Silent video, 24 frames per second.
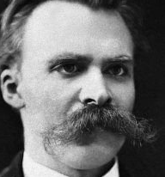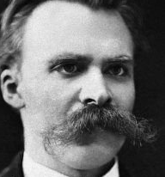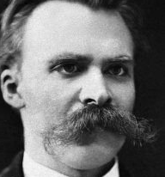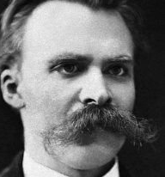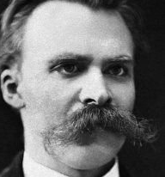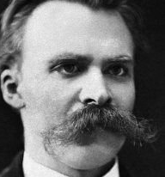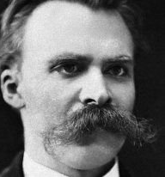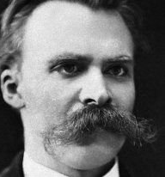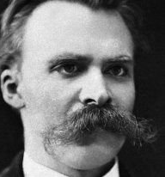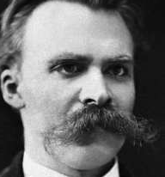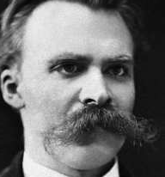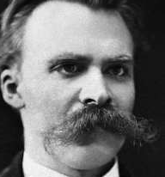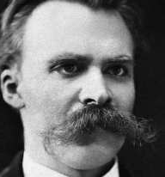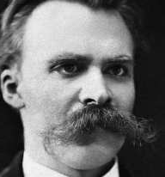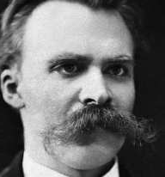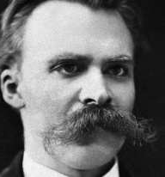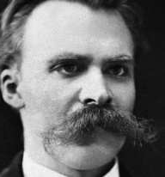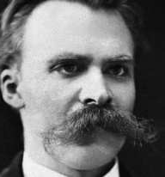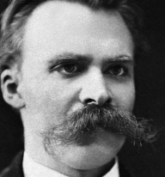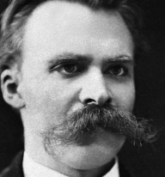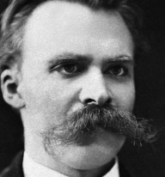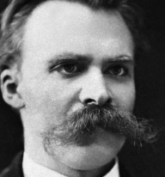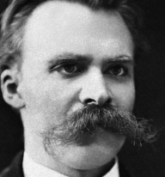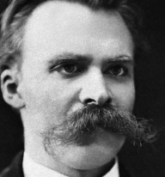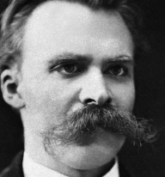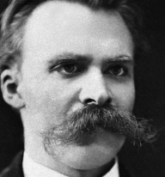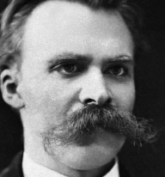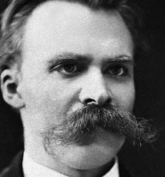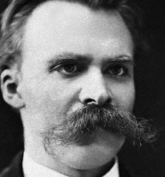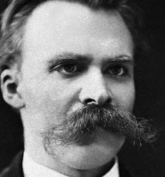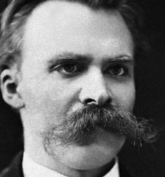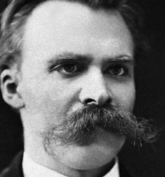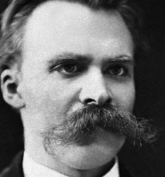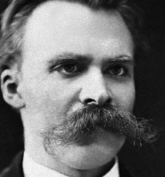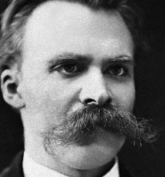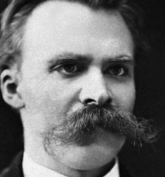
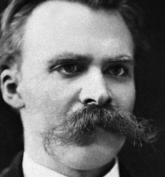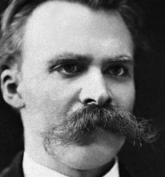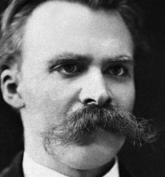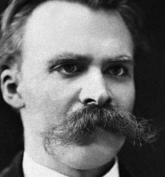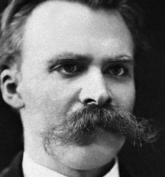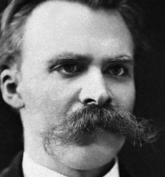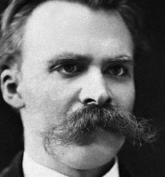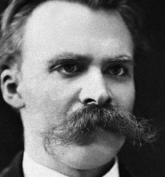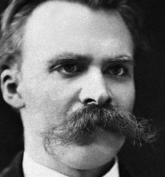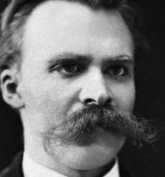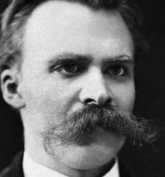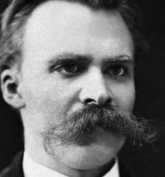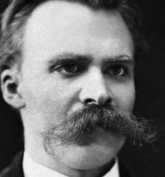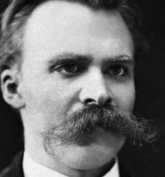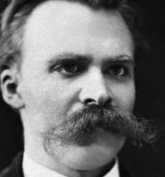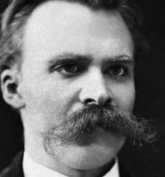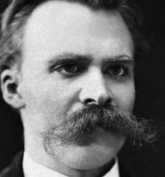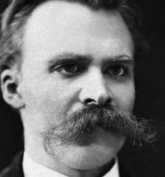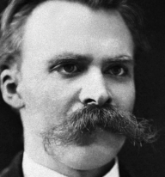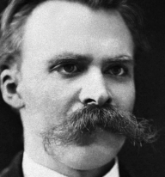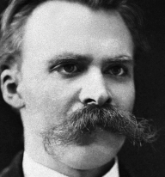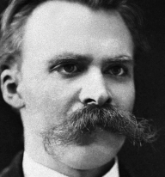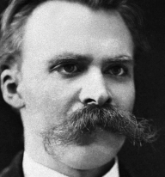Nothing is said.